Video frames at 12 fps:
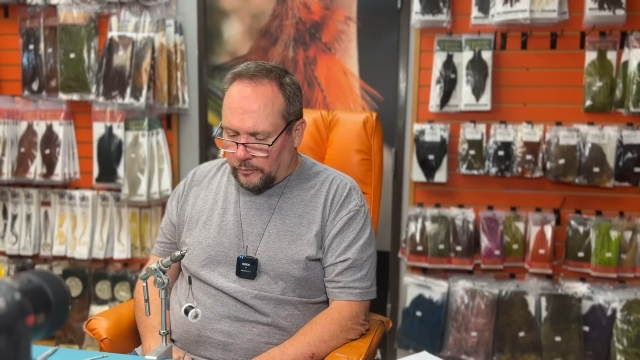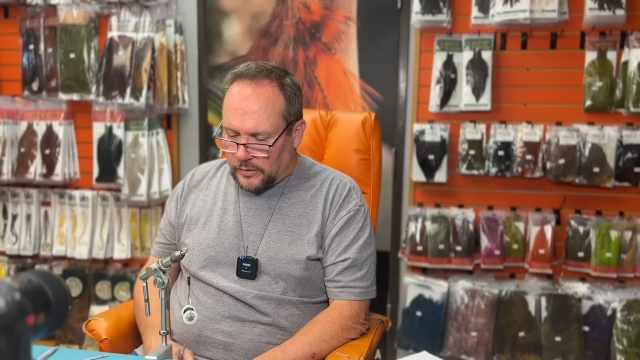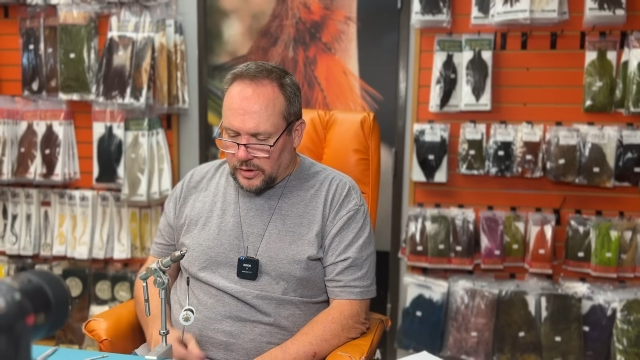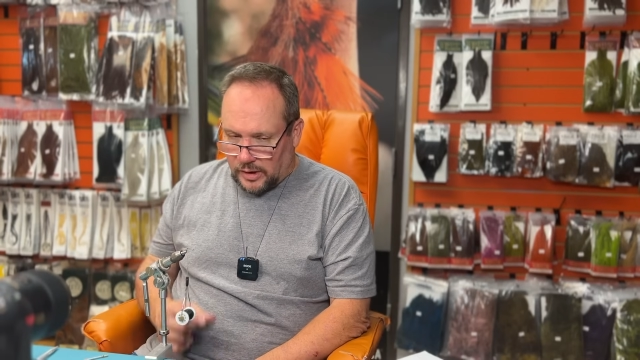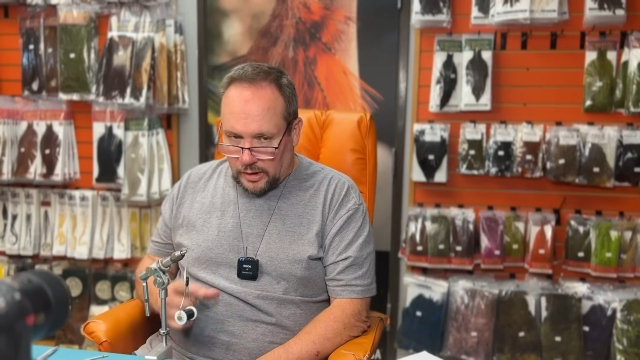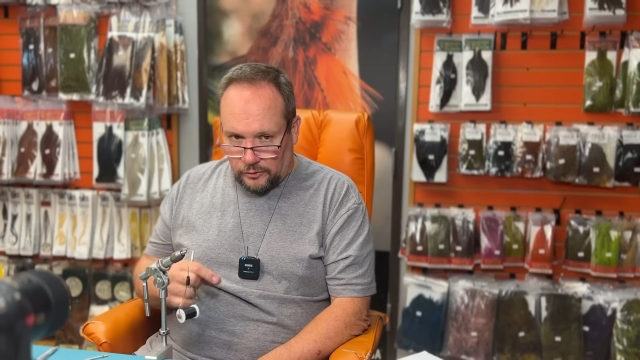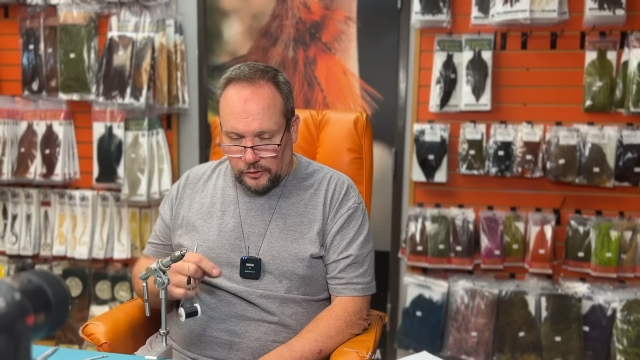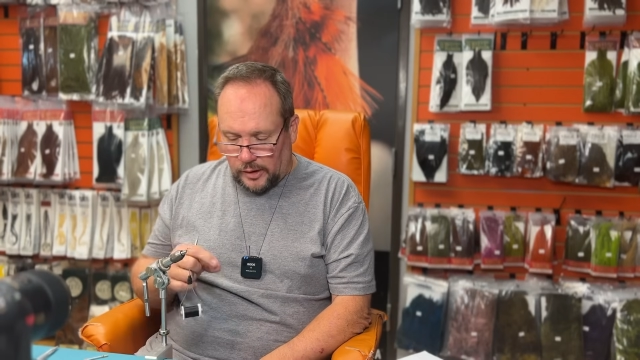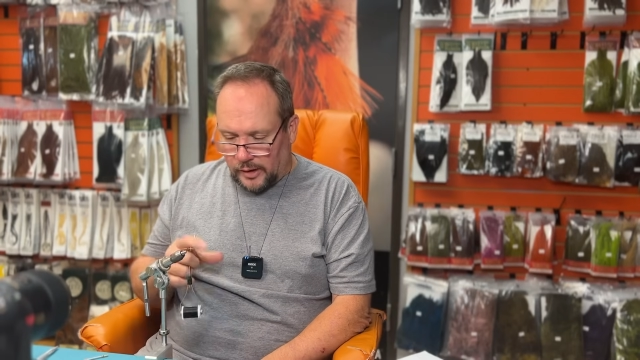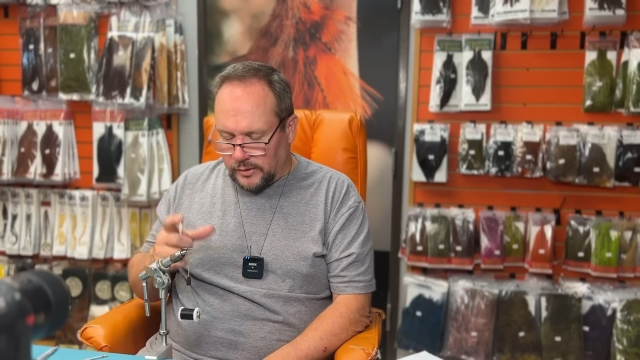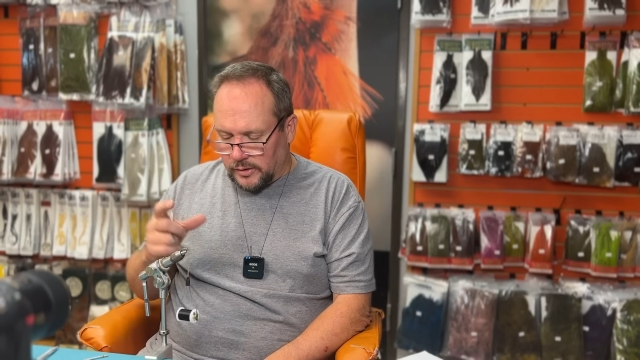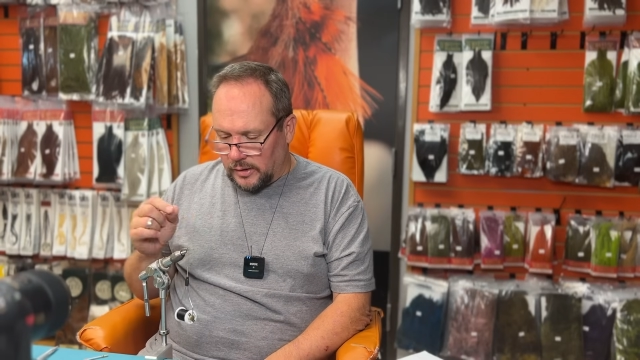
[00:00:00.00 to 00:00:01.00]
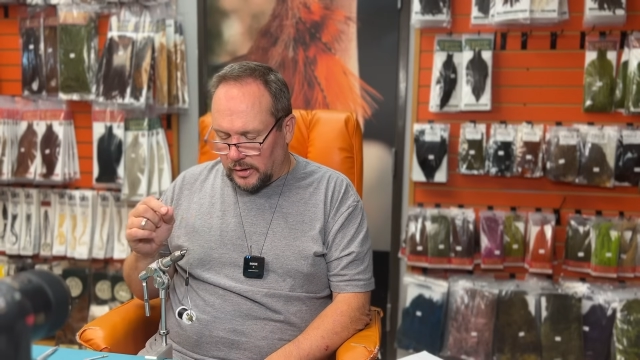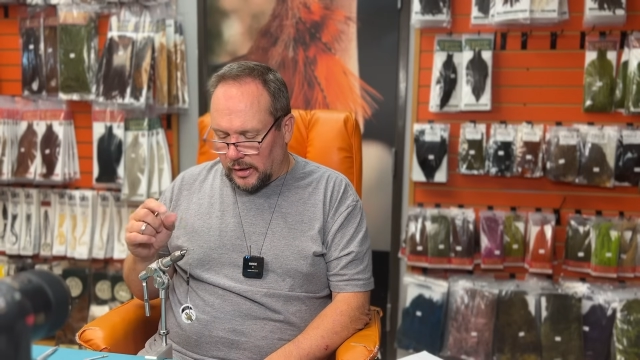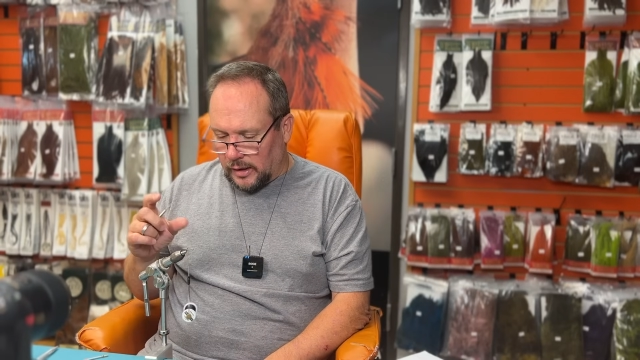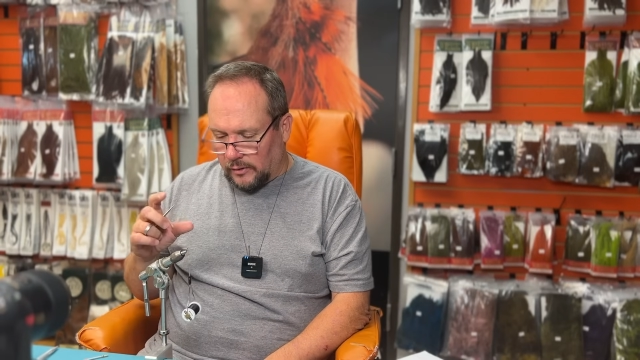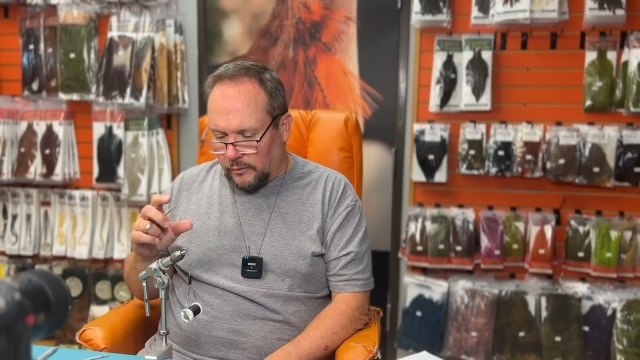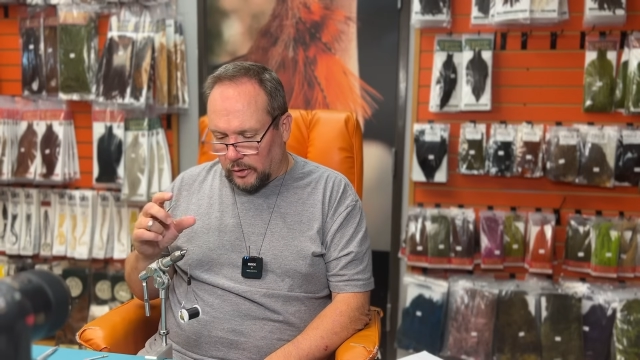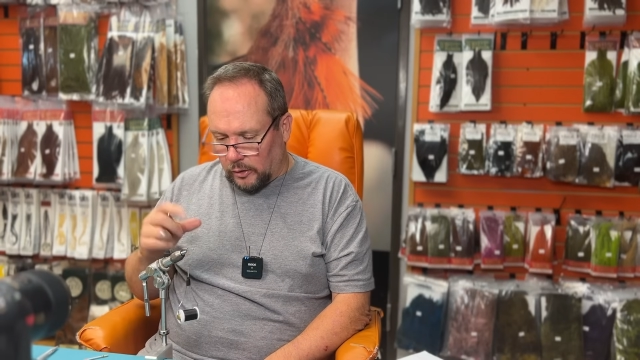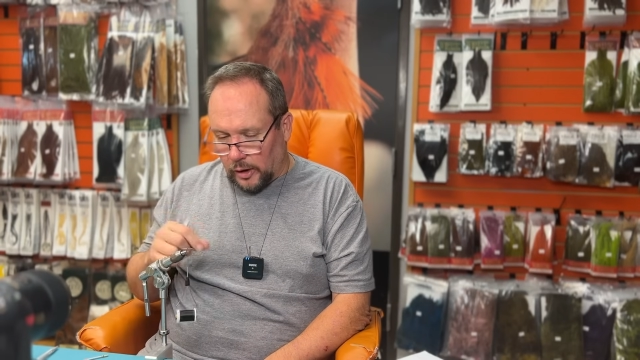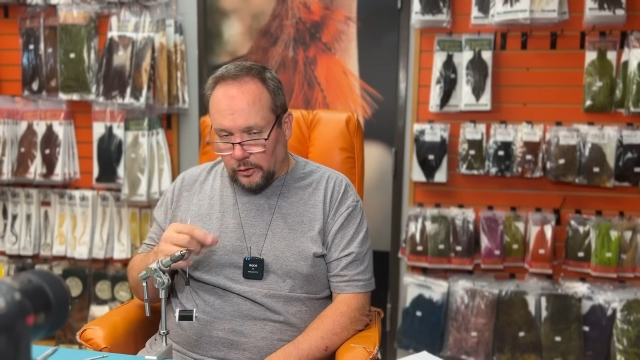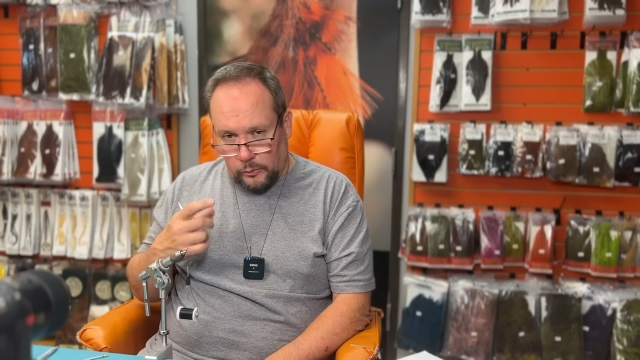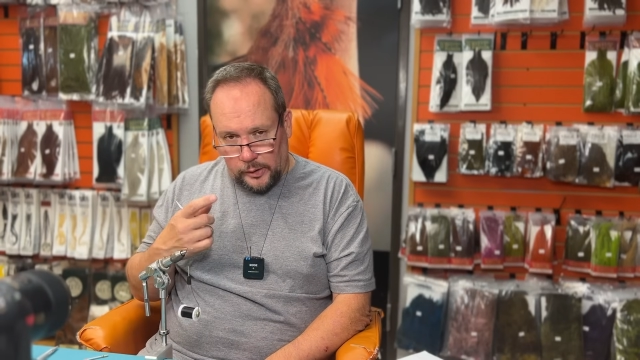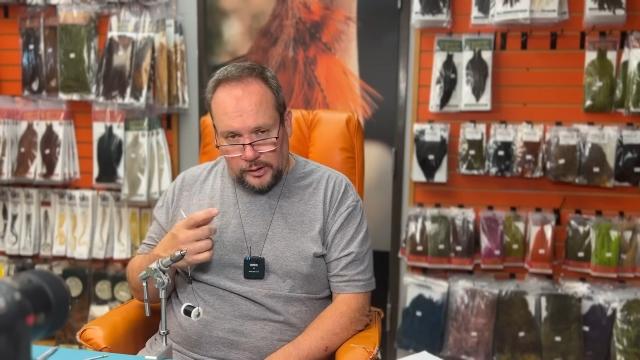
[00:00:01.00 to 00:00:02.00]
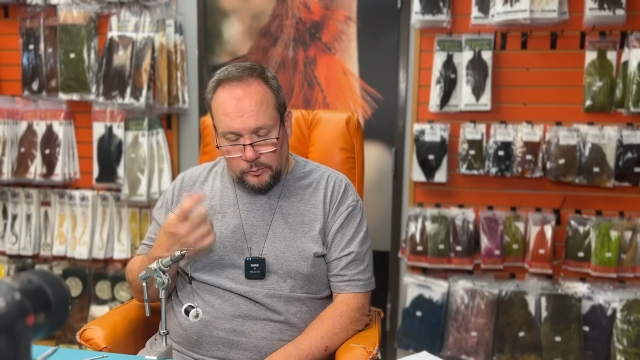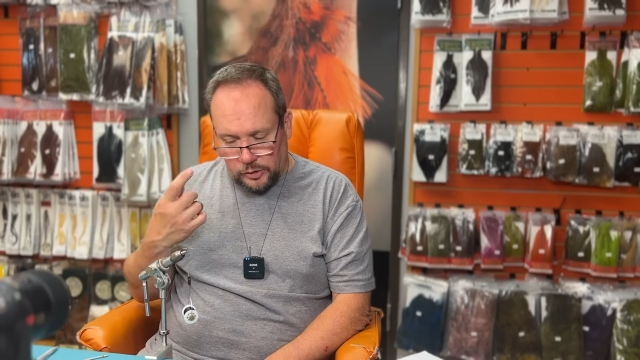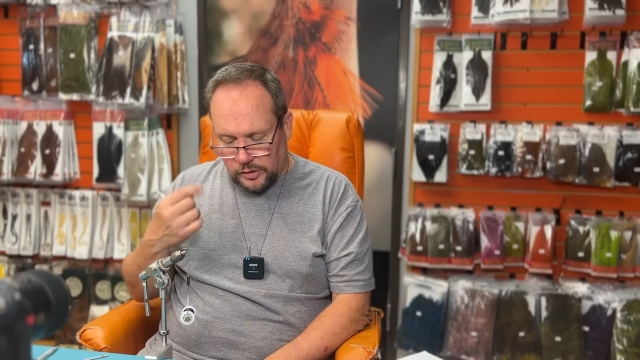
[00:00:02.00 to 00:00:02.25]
Skinny flies that have a lot of weight will